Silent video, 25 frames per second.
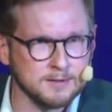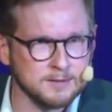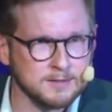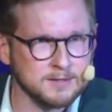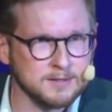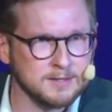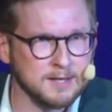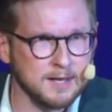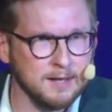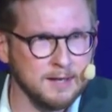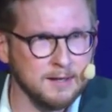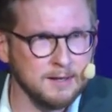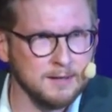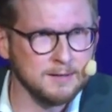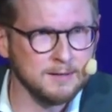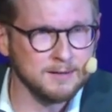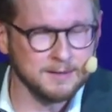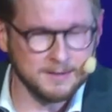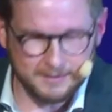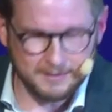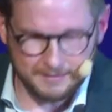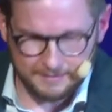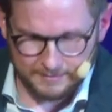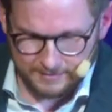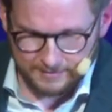a skull
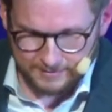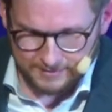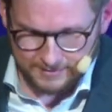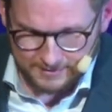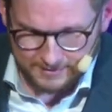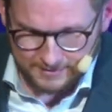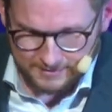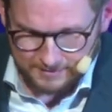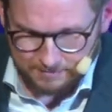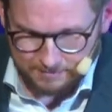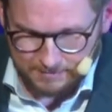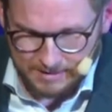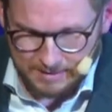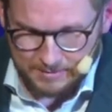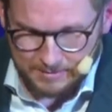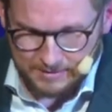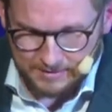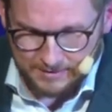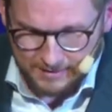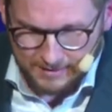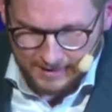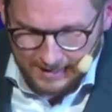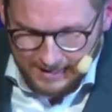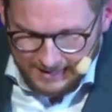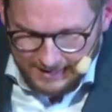and uh, maybe
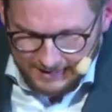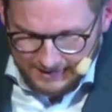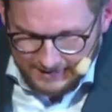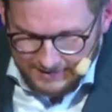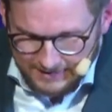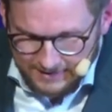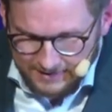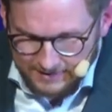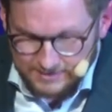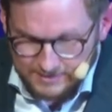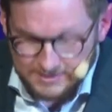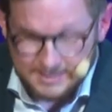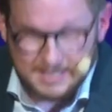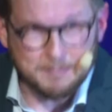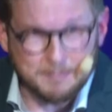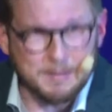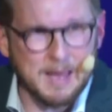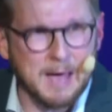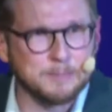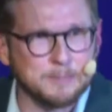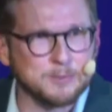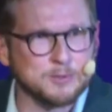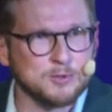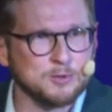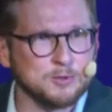an eye and some
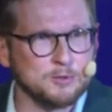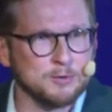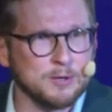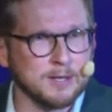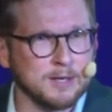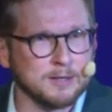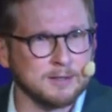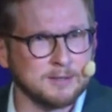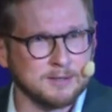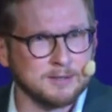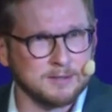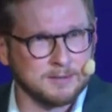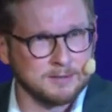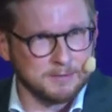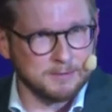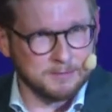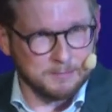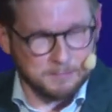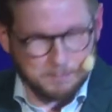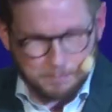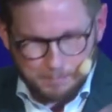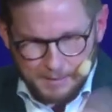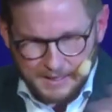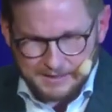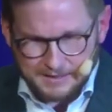abstract
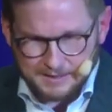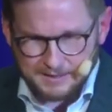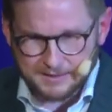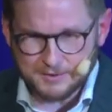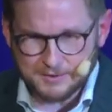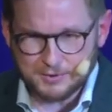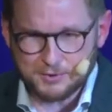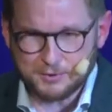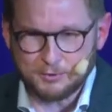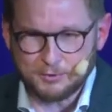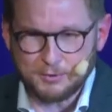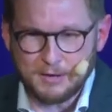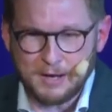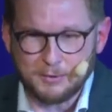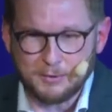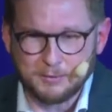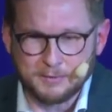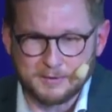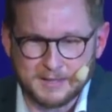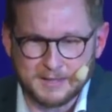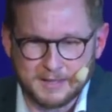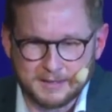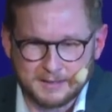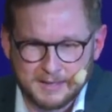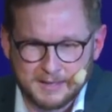patterns
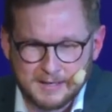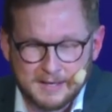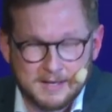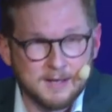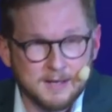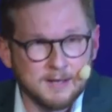around that.